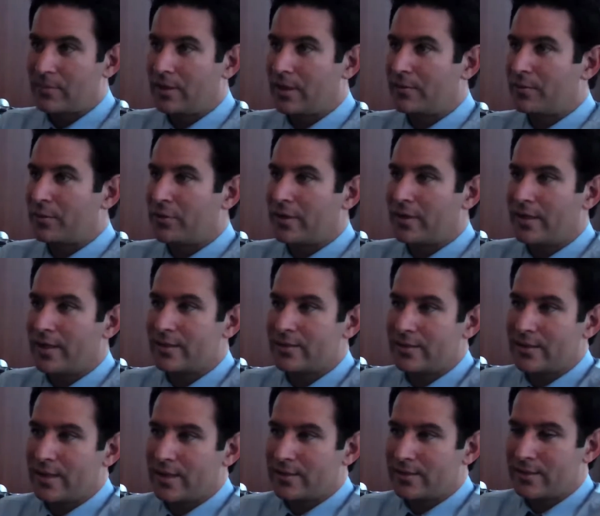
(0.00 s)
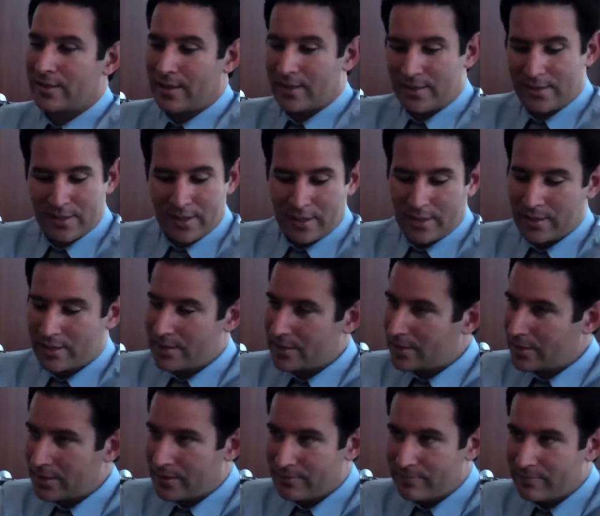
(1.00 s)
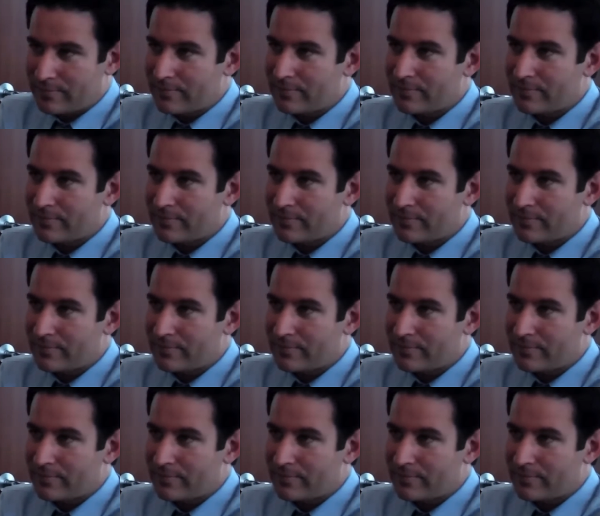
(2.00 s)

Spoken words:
live with it as city to city?